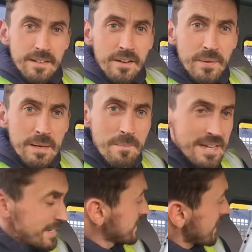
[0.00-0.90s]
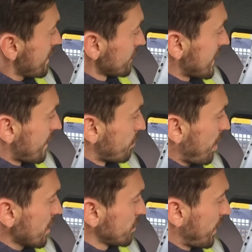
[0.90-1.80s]
If we can make this out now.
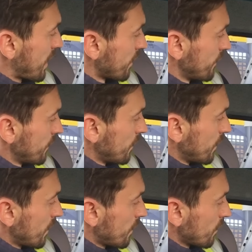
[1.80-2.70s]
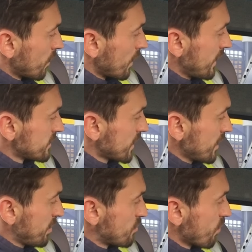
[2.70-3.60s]
Pogba is going
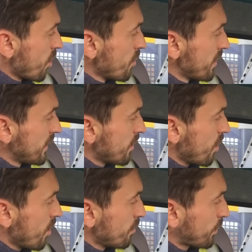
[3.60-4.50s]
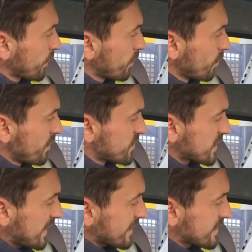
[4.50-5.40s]
to be roaming up with
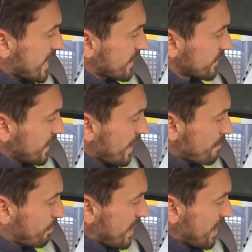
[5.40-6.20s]
Zlatan and